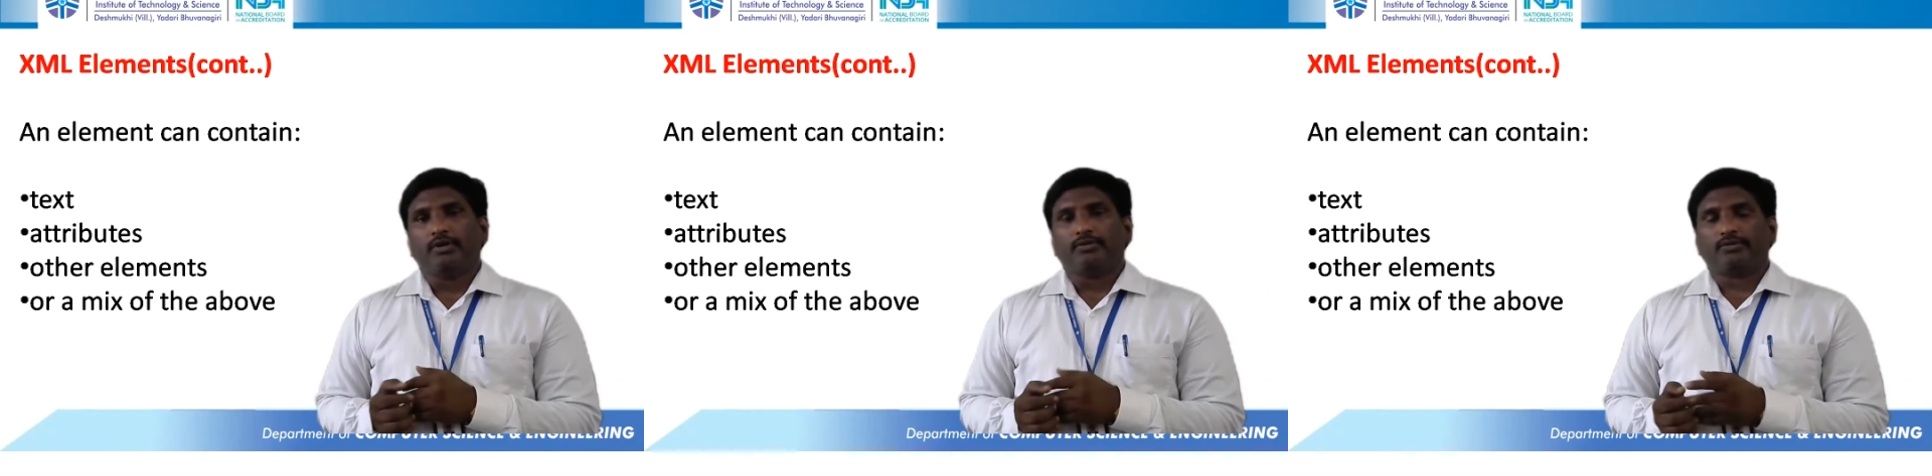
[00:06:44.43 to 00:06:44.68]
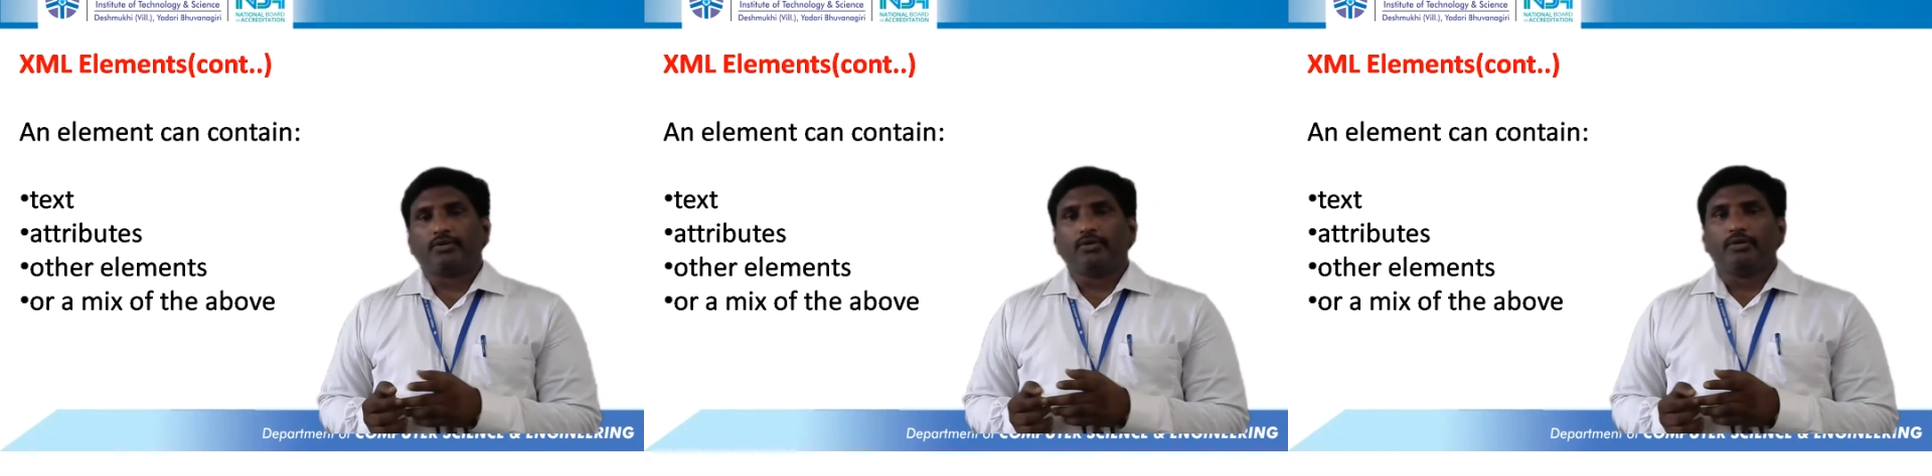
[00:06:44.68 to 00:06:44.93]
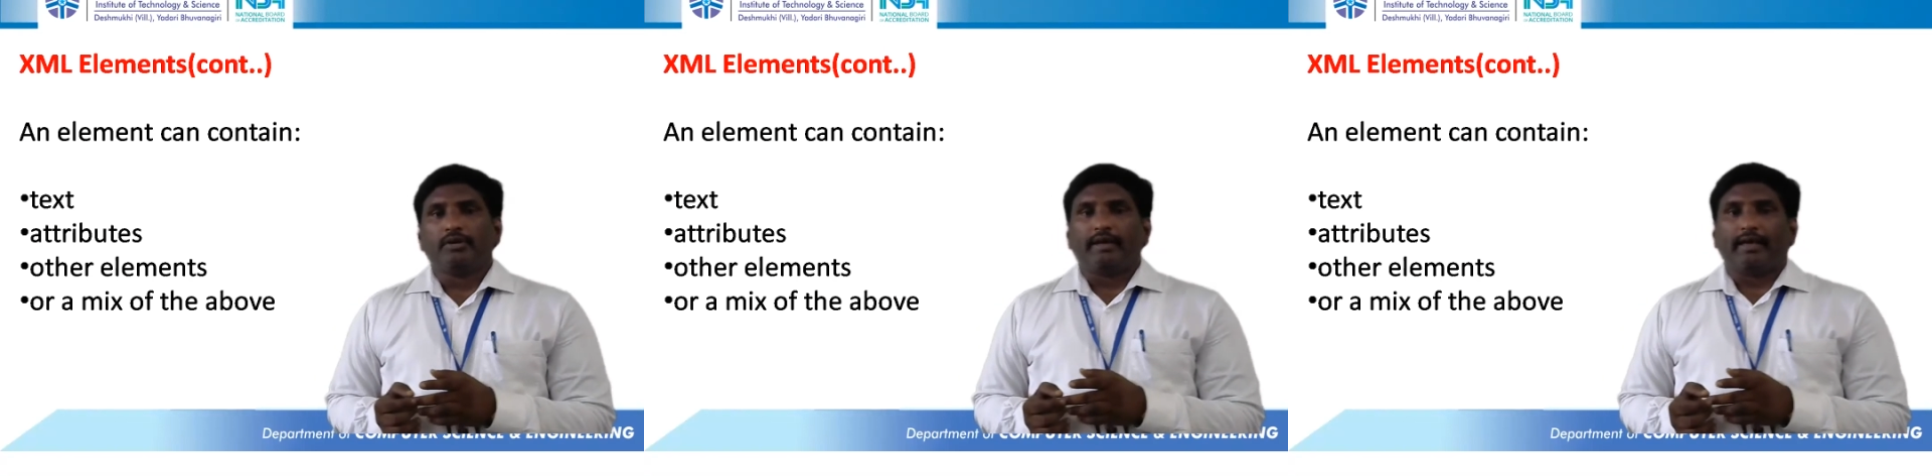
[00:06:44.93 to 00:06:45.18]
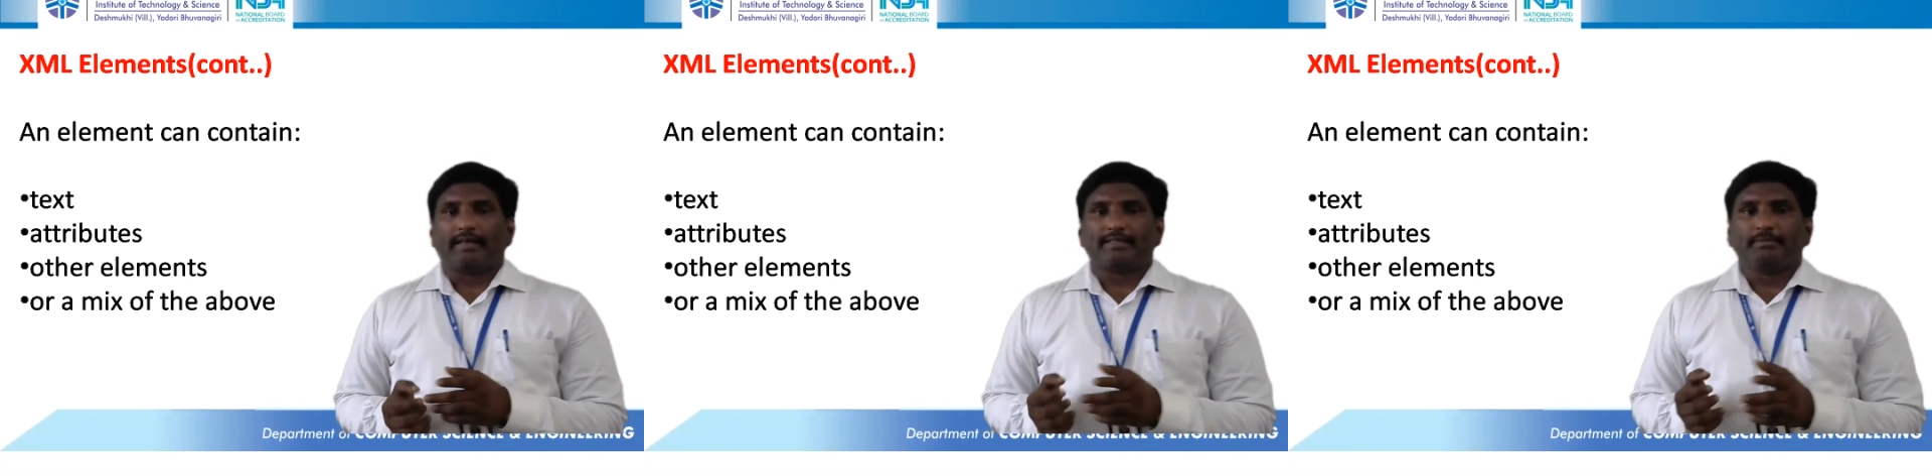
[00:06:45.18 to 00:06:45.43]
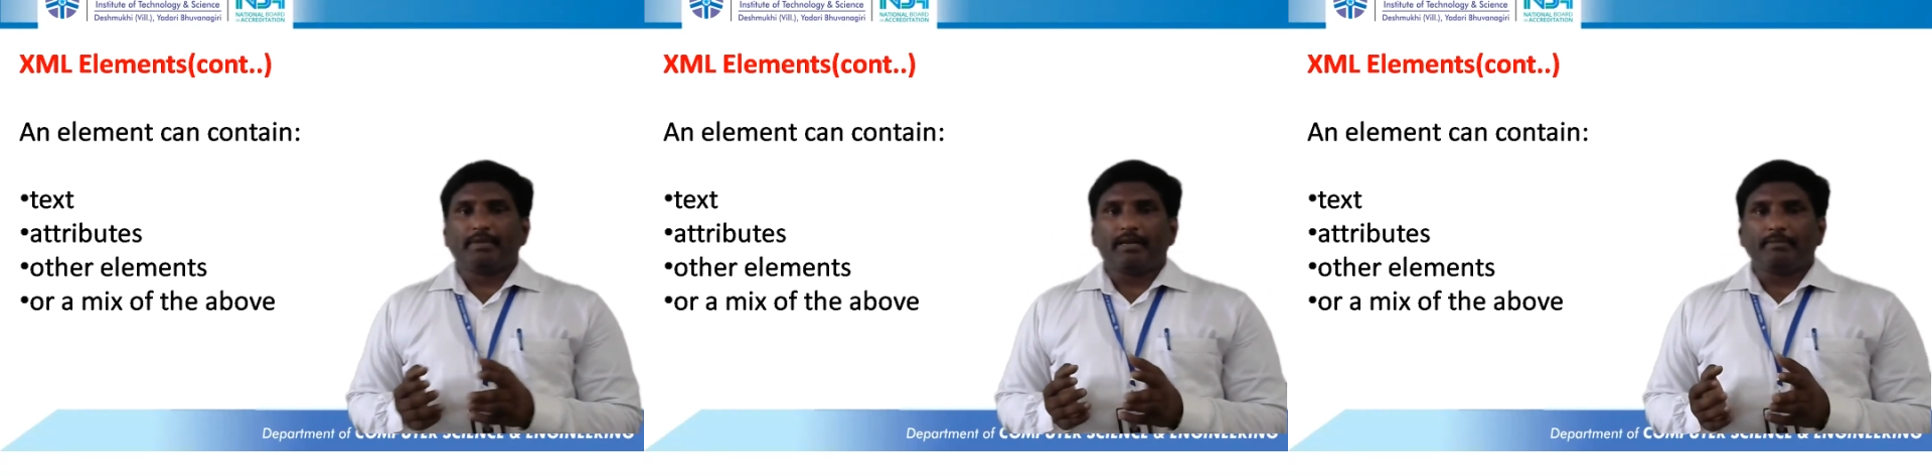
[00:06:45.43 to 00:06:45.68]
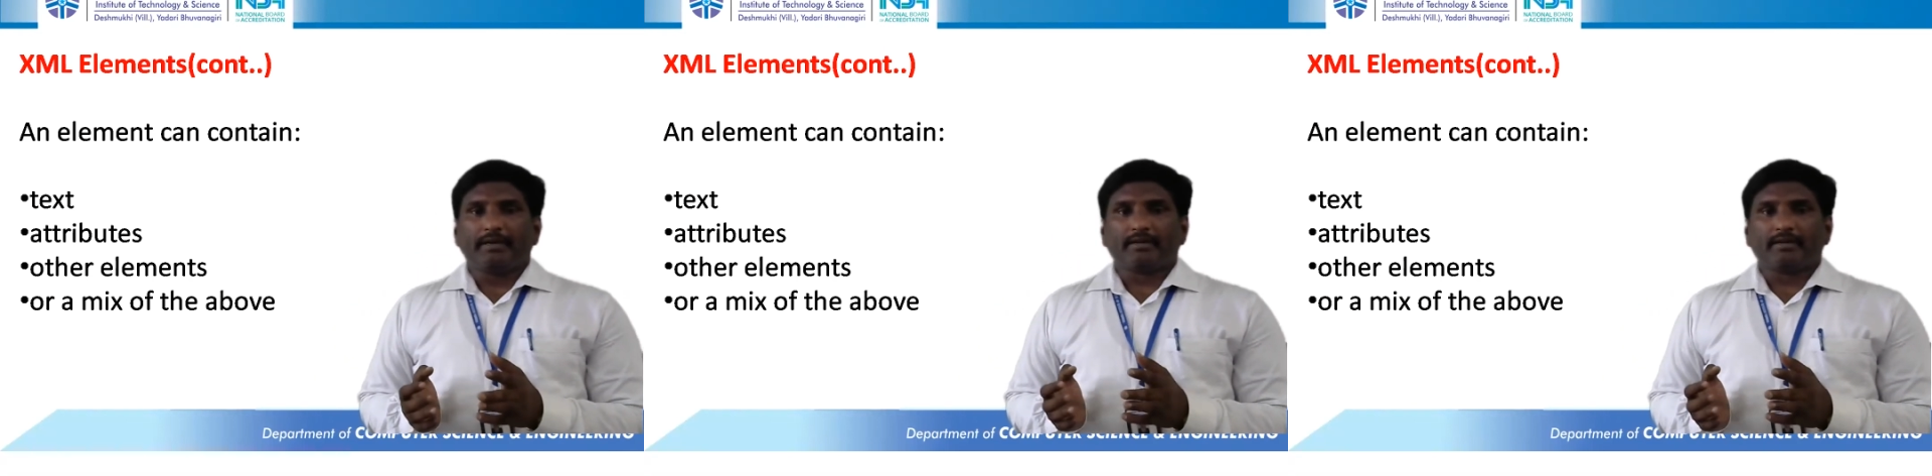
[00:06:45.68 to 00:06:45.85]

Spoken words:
So XML